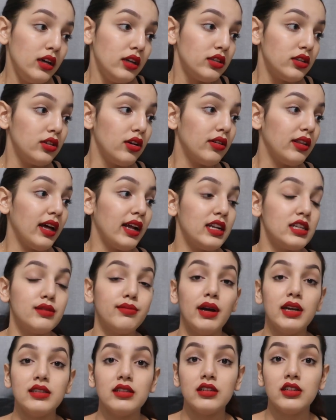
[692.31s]
So that is
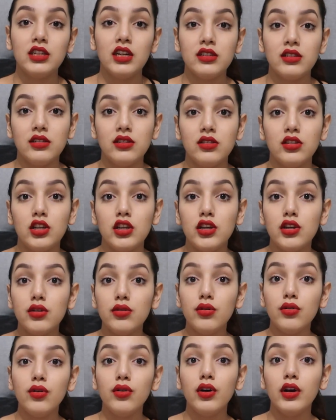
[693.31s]
my suggestion to
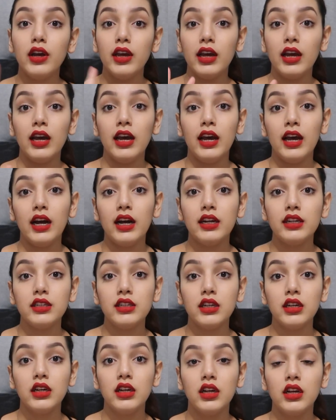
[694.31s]
you. And